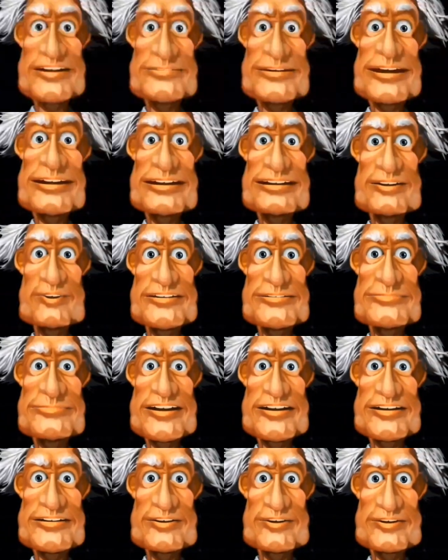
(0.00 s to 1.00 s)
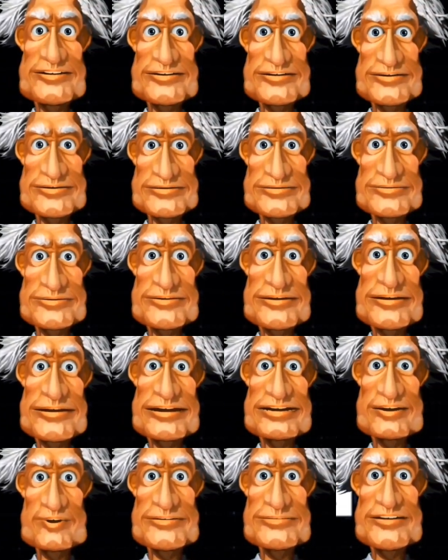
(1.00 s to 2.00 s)
Basic pump curve. The
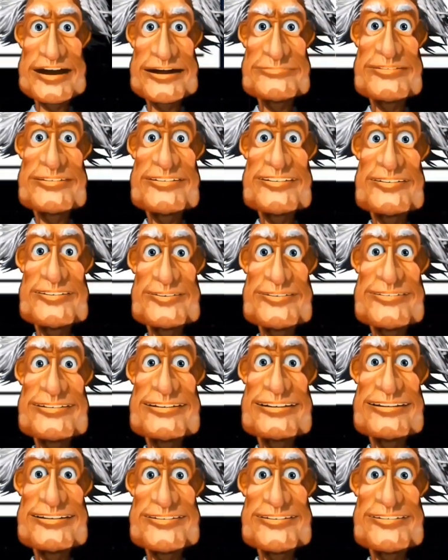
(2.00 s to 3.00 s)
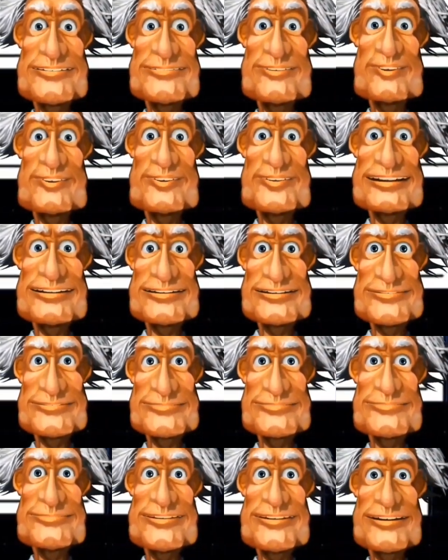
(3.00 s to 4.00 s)
basic pump curve looks like this.
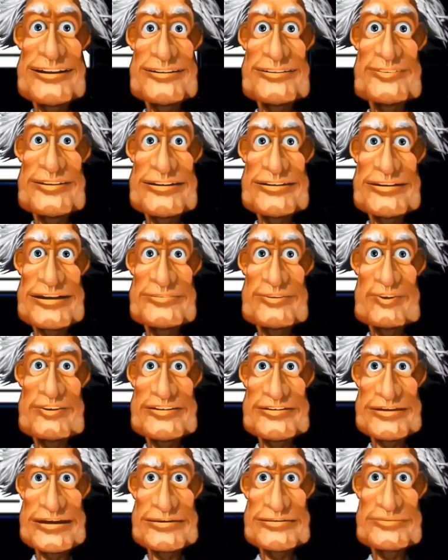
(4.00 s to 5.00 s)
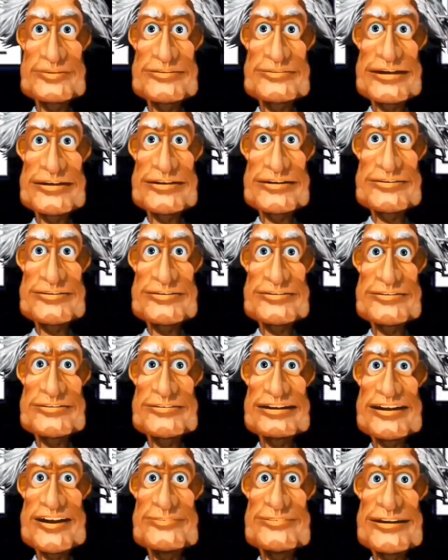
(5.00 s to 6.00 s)
They do get more complicated and
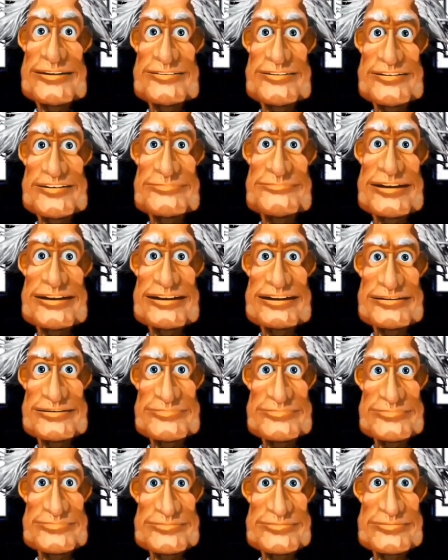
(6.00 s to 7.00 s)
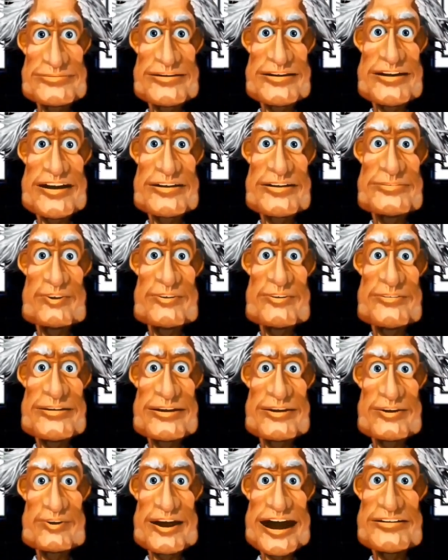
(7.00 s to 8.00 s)
look something like this. Don't
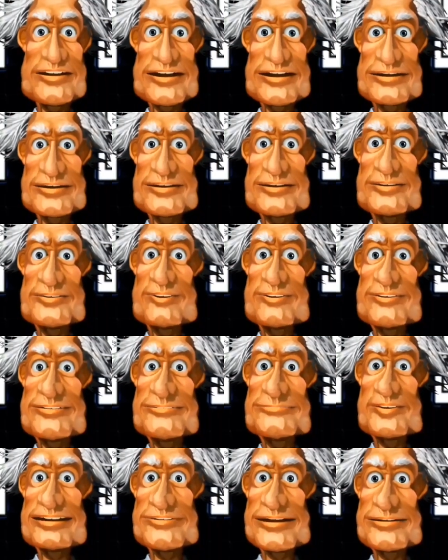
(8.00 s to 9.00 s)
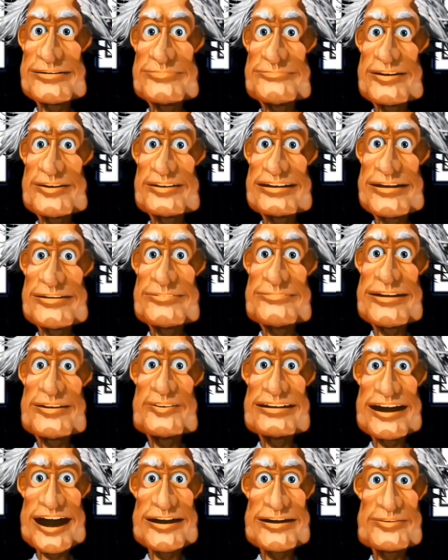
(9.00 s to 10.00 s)
worry, we're going to go through them step by step
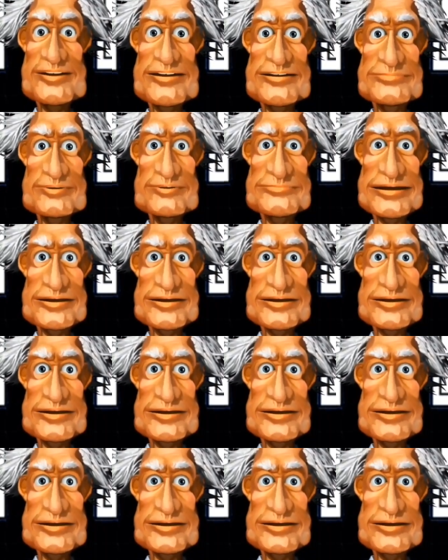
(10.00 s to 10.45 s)
and start from the